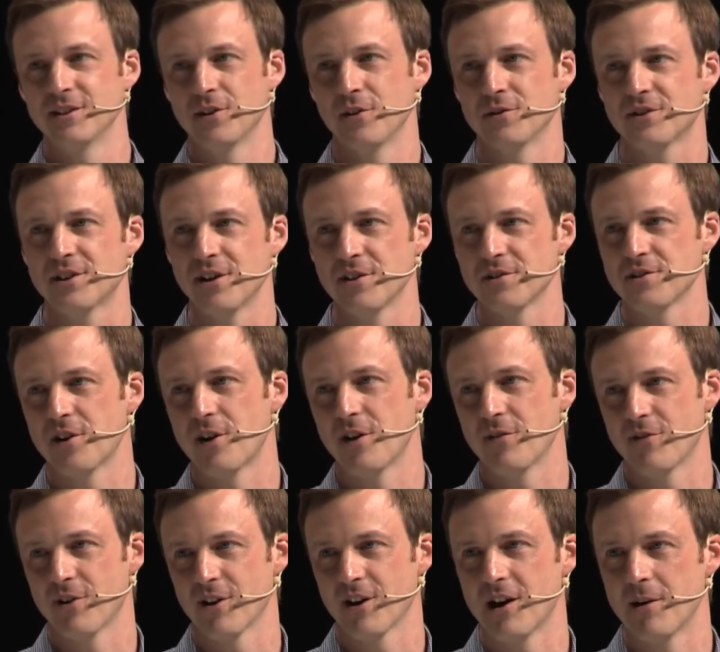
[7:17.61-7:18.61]
Hotels
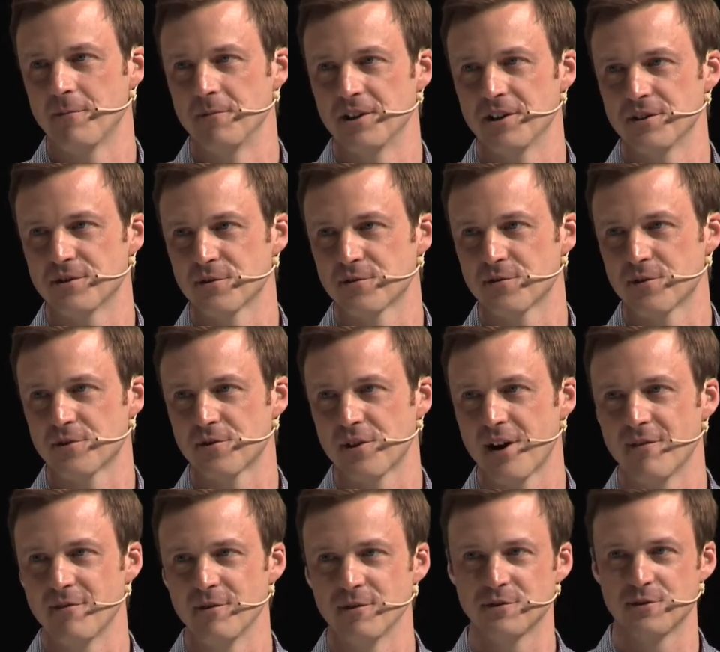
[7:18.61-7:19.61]
offer accommodations for
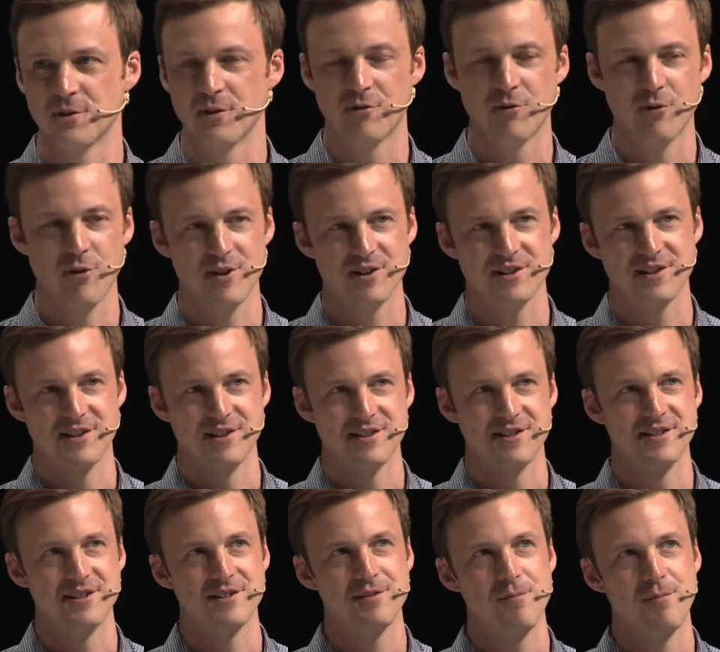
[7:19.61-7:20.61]
travel, so of course there's
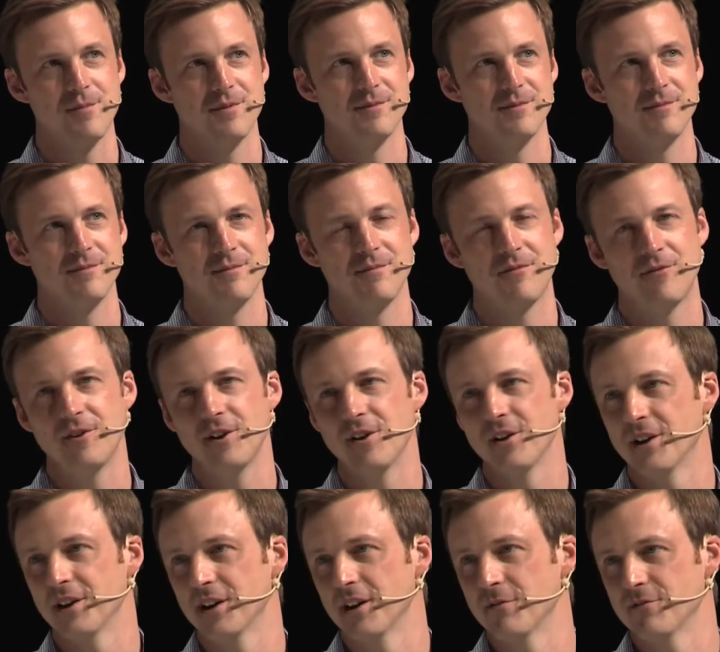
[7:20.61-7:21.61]
this
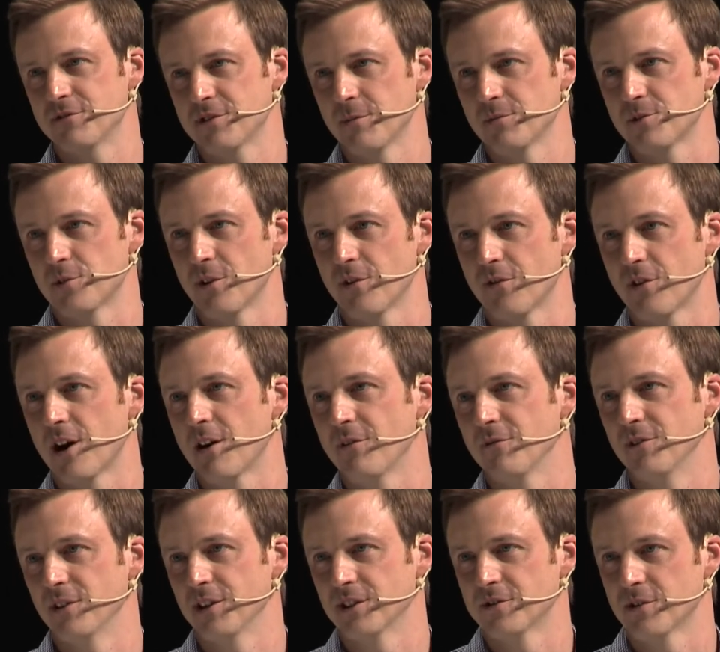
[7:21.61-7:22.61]
feeling of some sort of
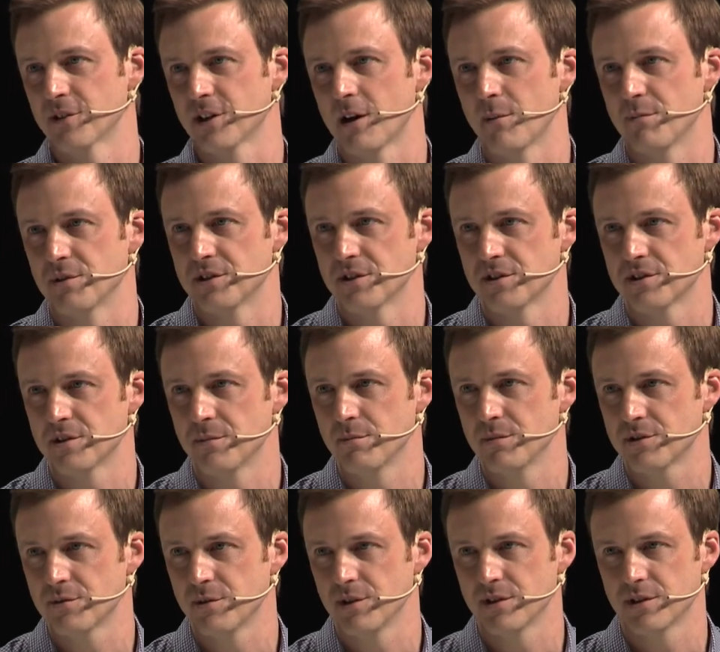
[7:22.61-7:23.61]
conflict or competition
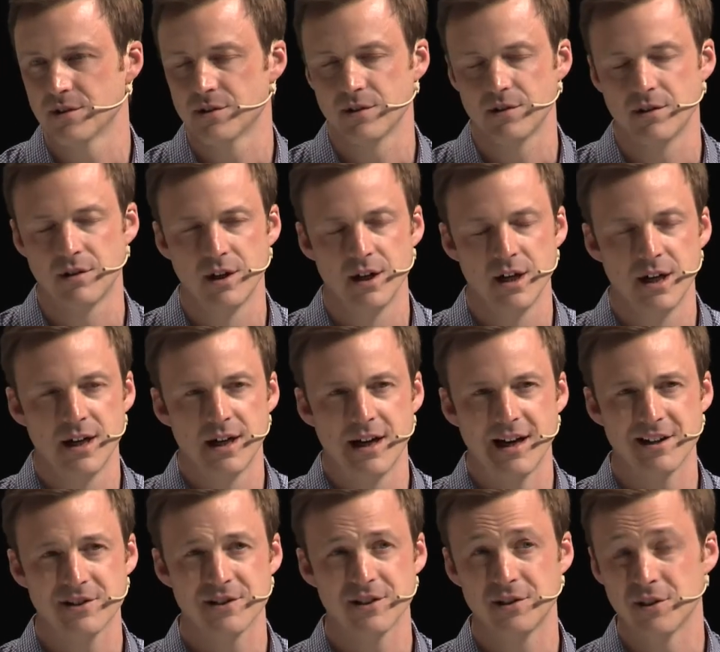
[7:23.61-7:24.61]
between the two. I
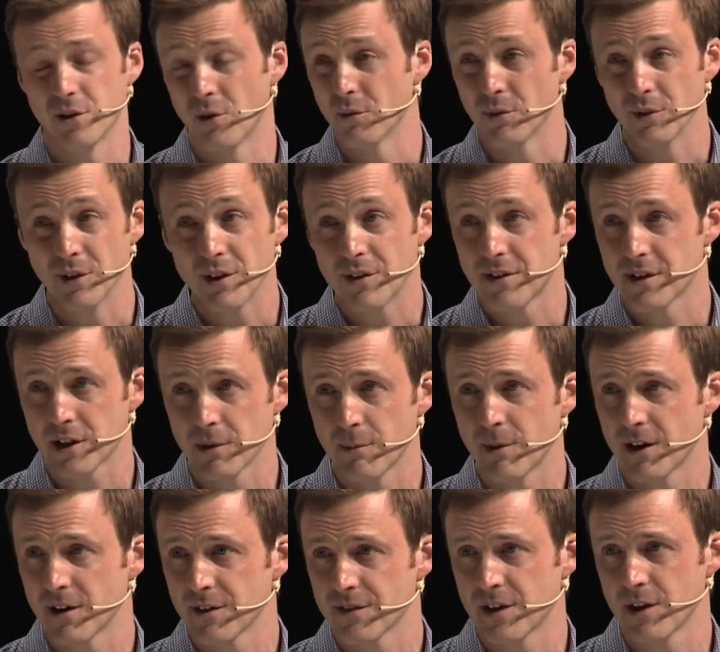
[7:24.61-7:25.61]
actually don't really think
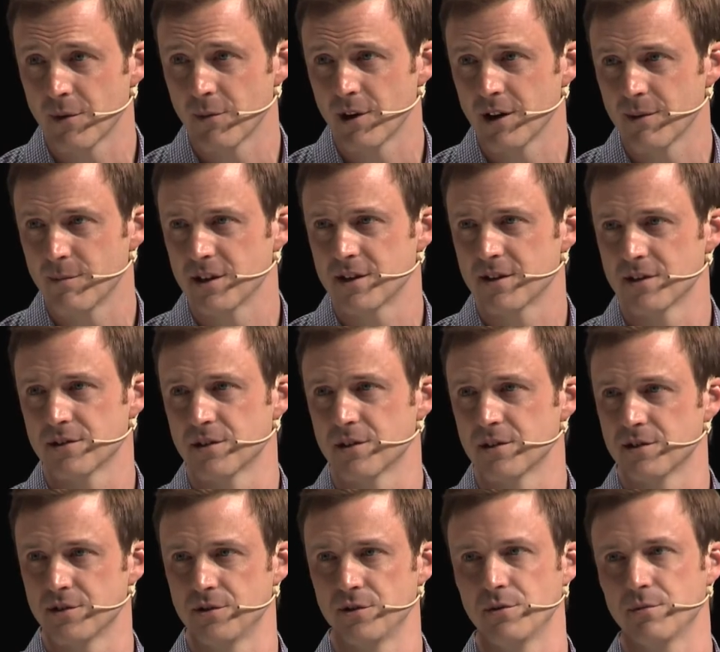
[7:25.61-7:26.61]
about it that way because it
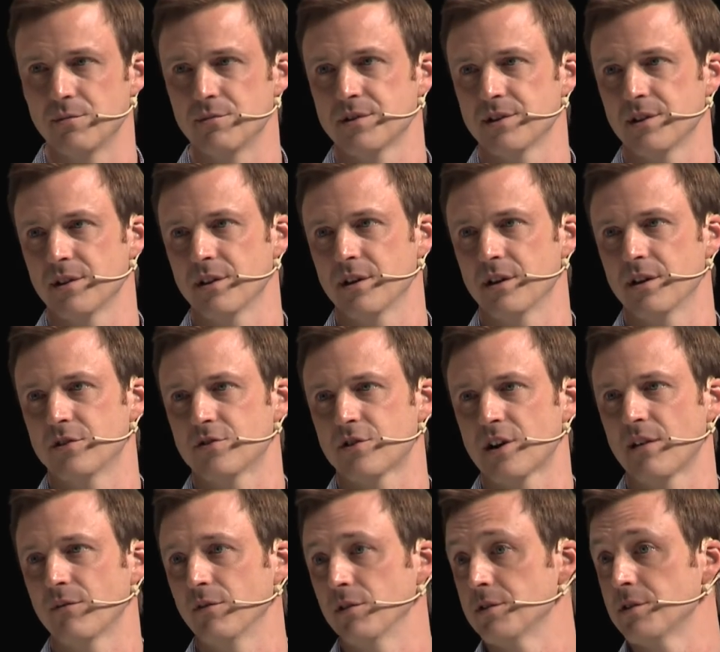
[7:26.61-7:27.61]
assumes that
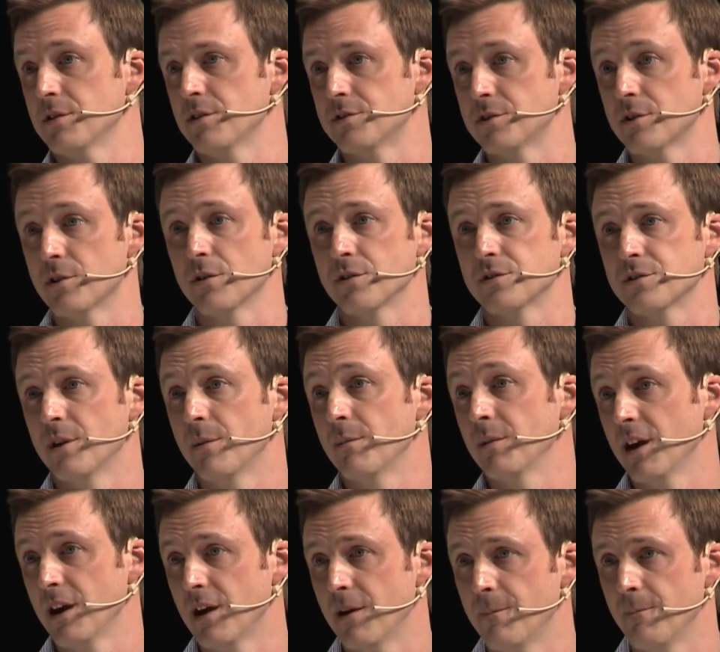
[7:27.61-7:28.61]
travel is a zero sum
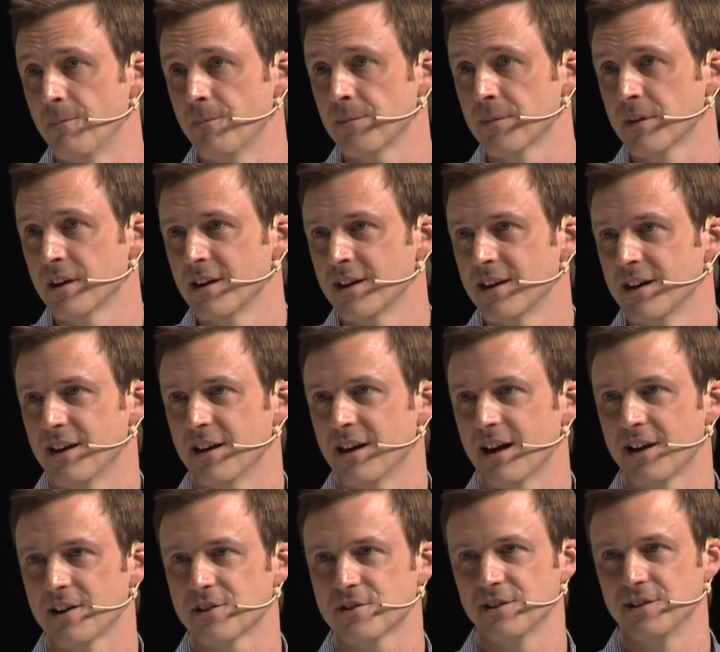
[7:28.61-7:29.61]
game. And I
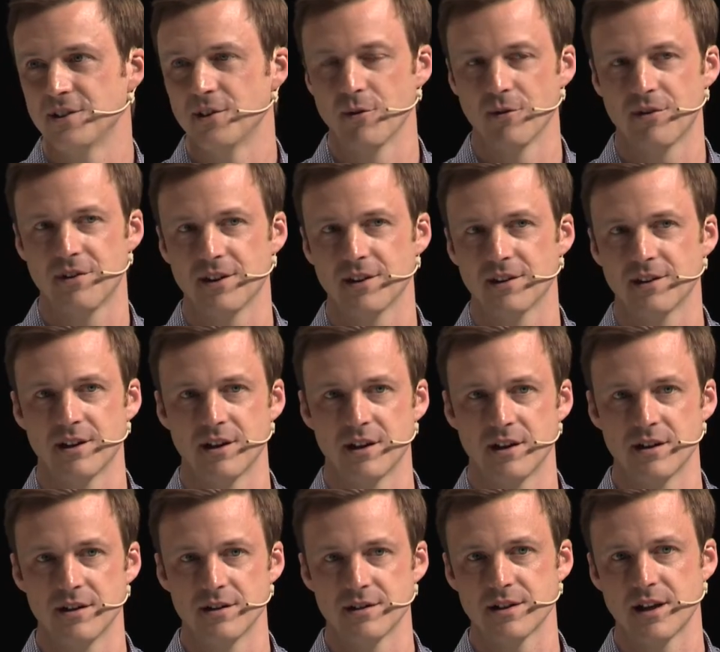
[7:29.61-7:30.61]
actually don't think that it
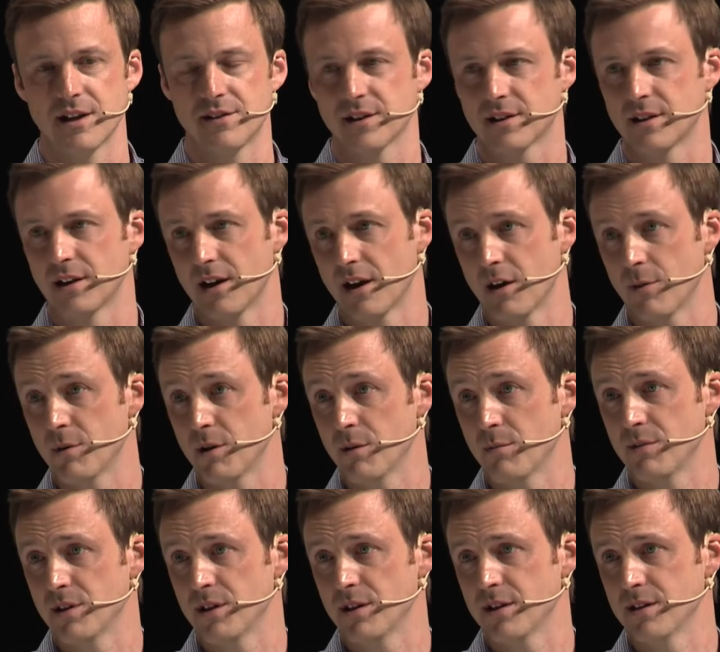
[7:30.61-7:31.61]
is. I think that
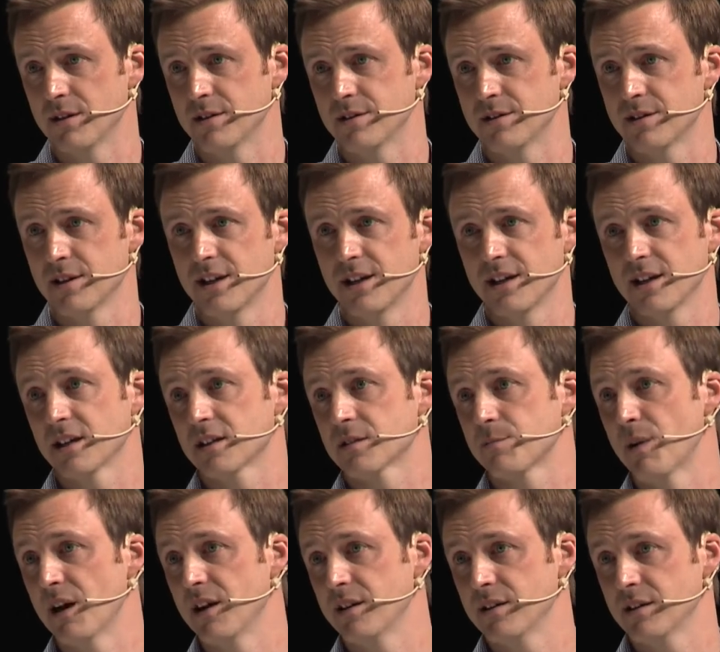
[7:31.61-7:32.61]
Airbnb is
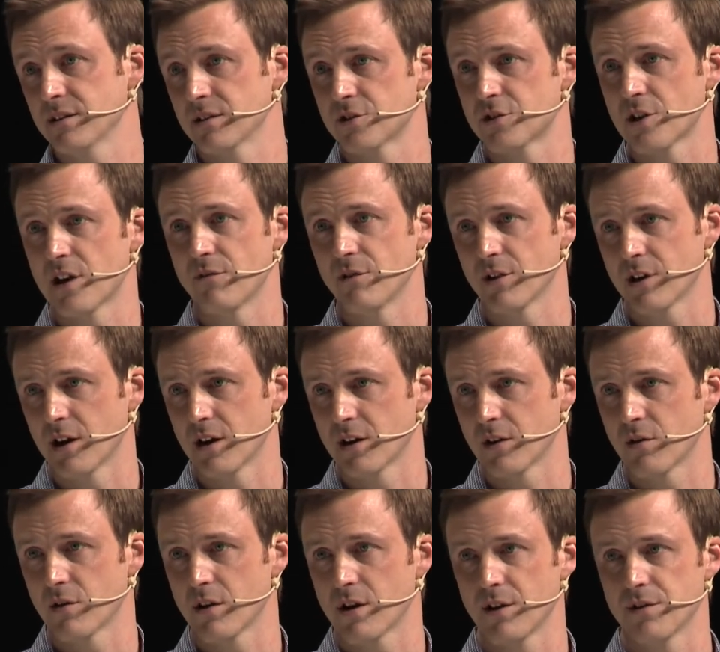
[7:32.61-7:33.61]
expanding the travel
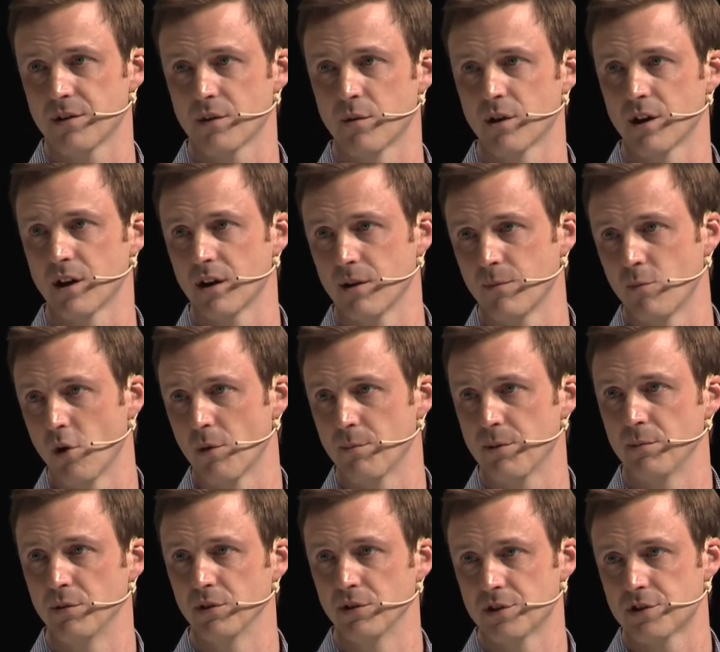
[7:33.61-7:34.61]
category. I think we're getting more
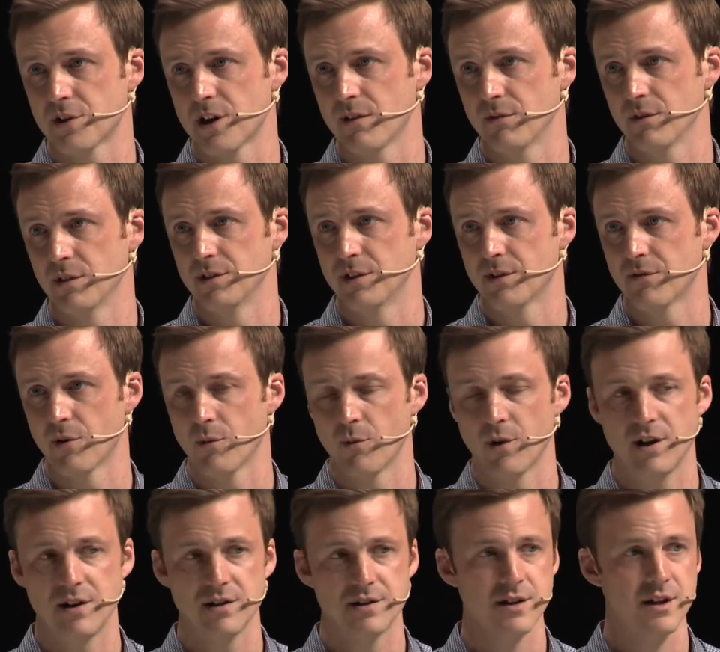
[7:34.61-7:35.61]
people to travel in different
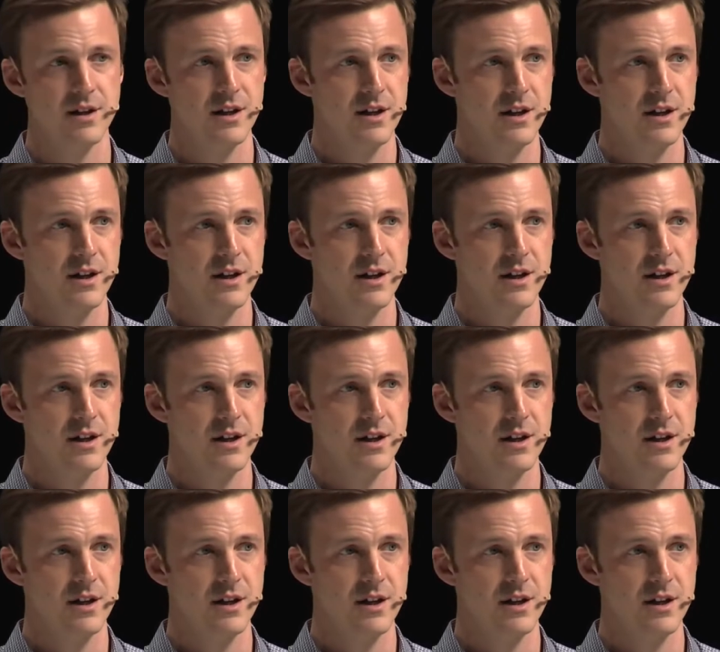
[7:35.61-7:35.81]
ways.